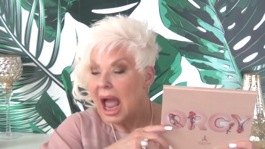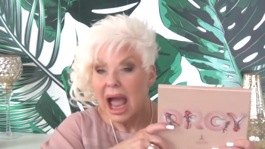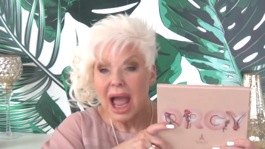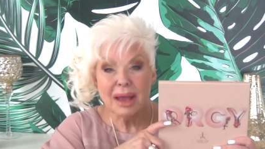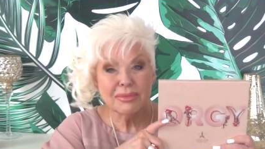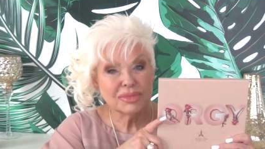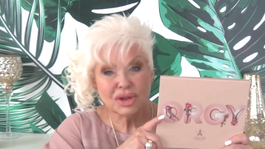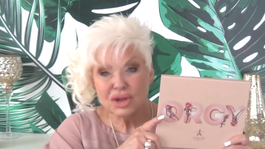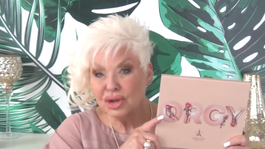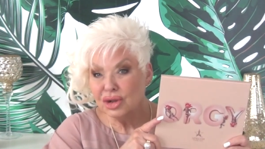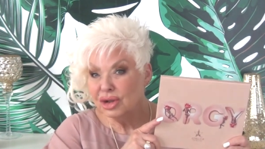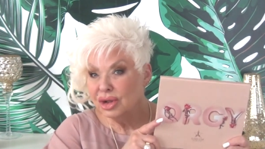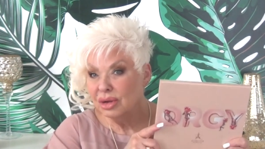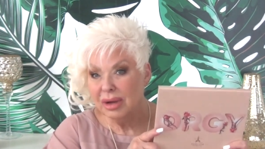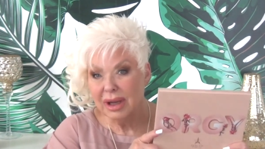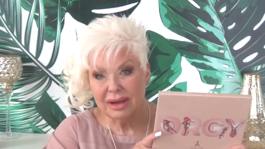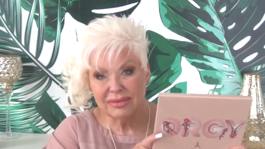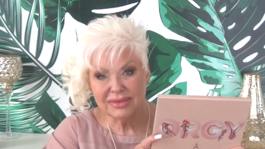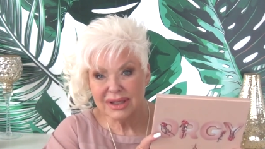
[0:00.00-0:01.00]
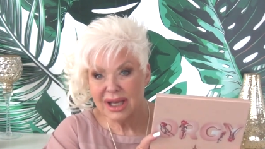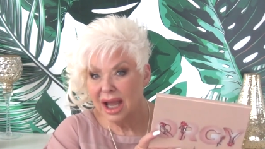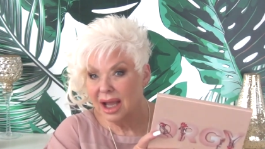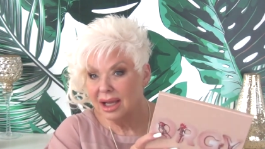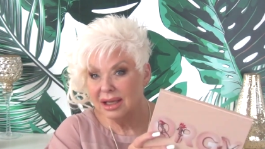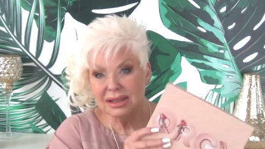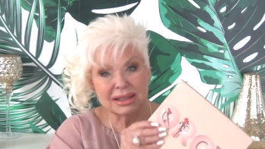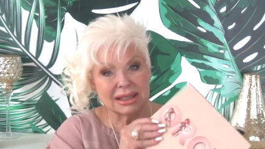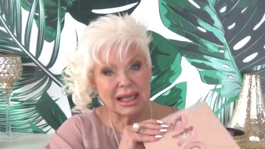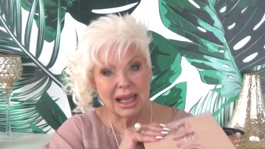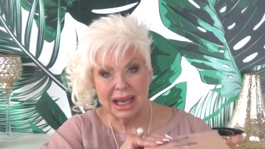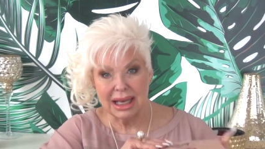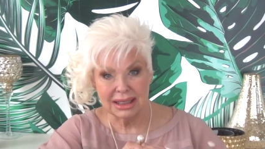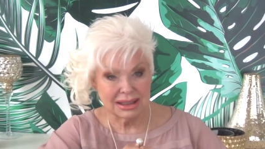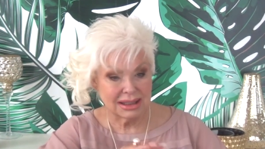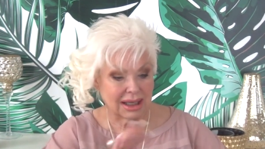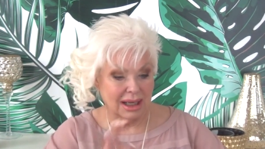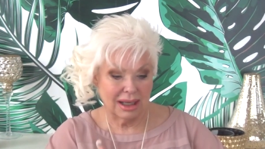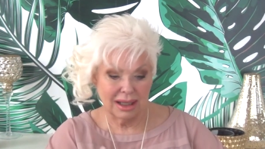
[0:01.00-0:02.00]
I'm sure you have tons
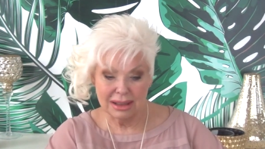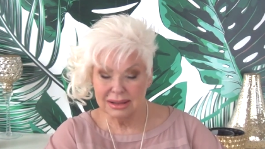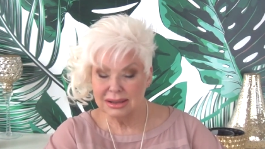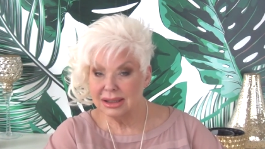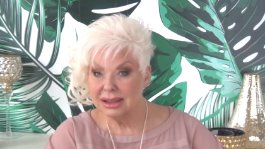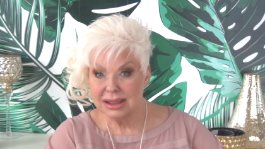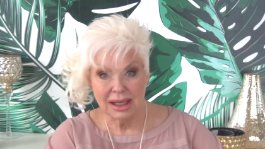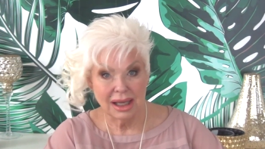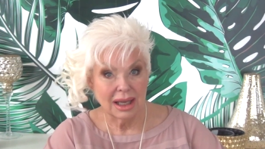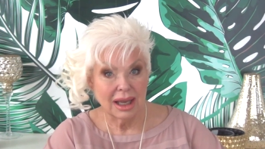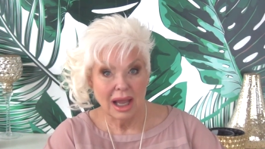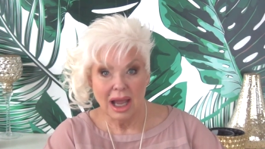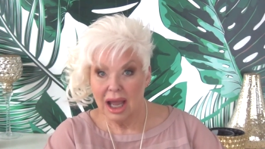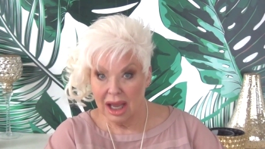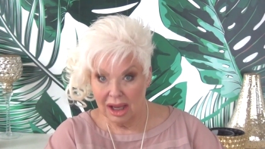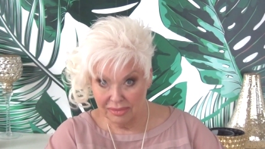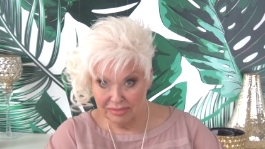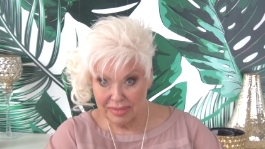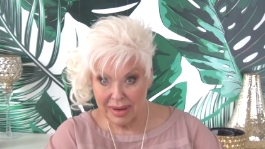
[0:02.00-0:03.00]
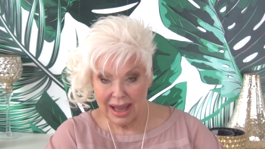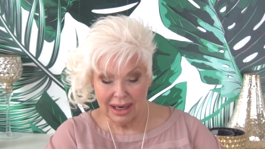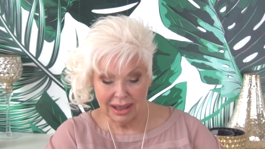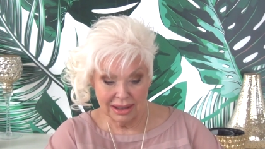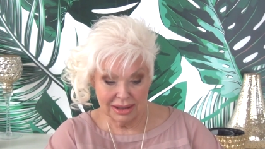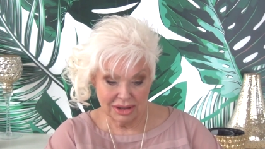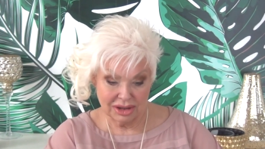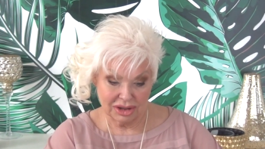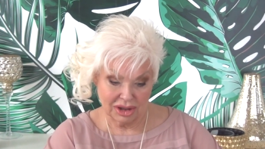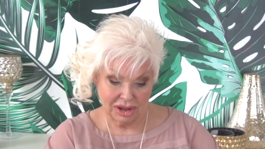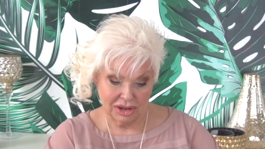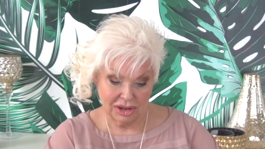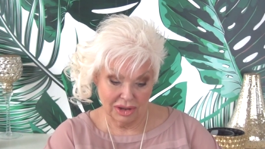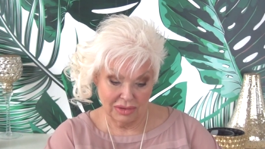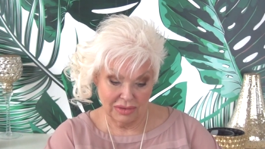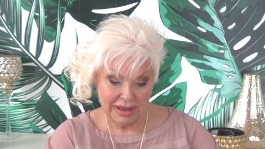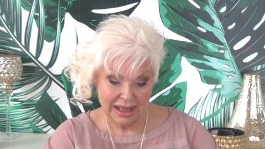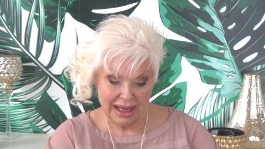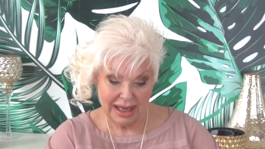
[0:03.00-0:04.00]
and tons of palettes to
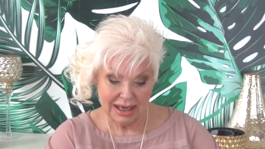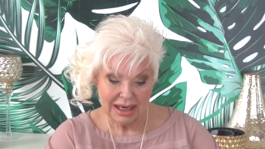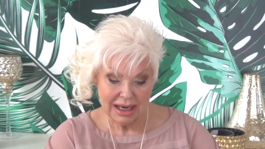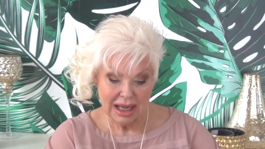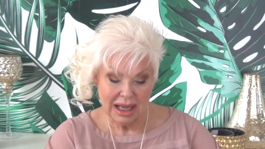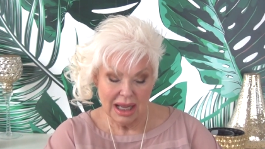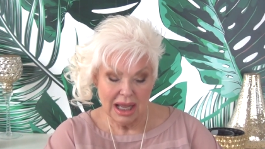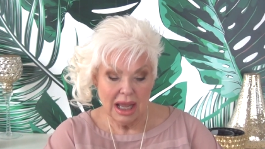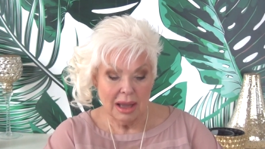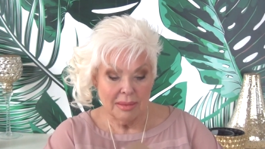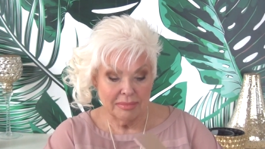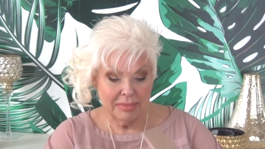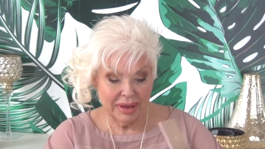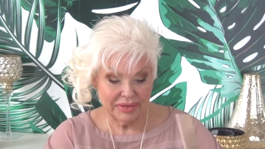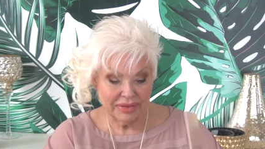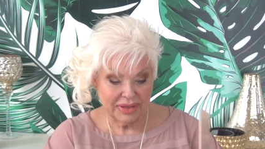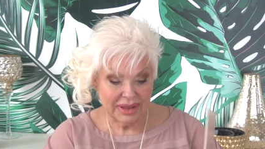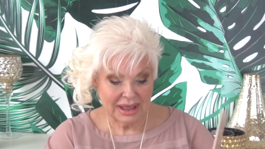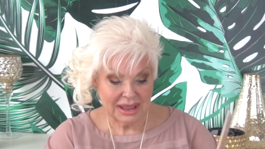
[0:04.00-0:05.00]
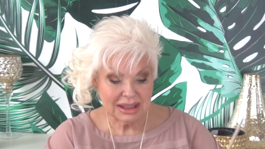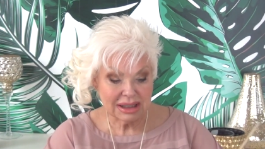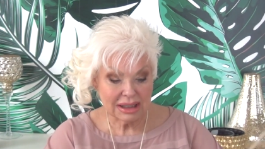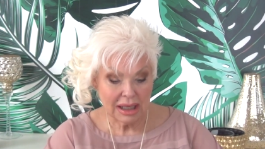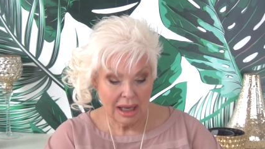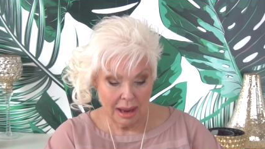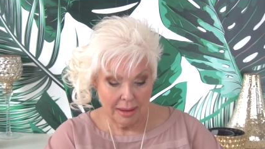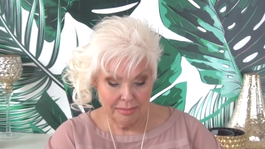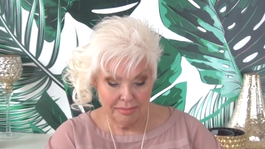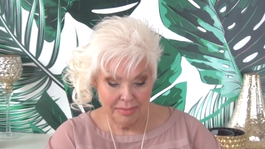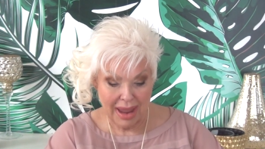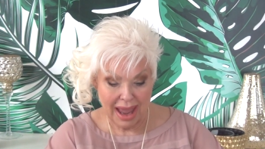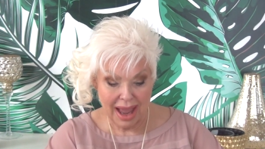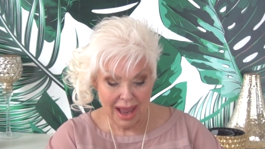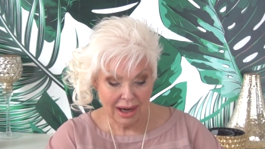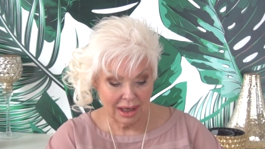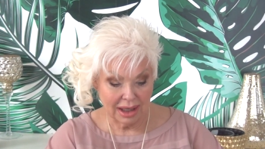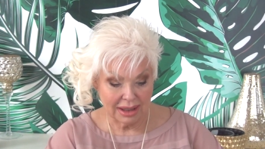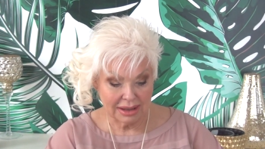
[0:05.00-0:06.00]
do that. But this
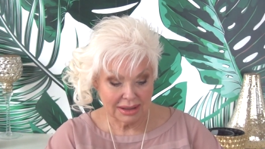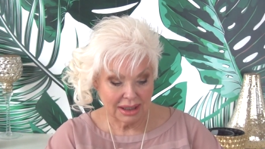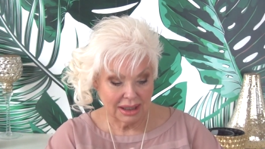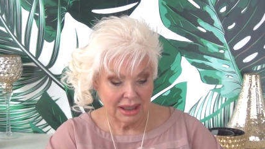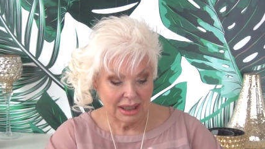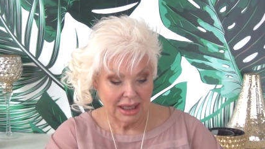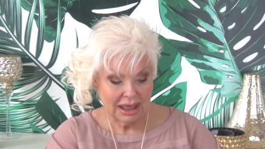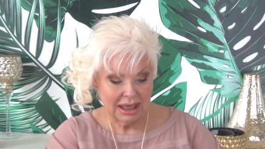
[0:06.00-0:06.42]
palette,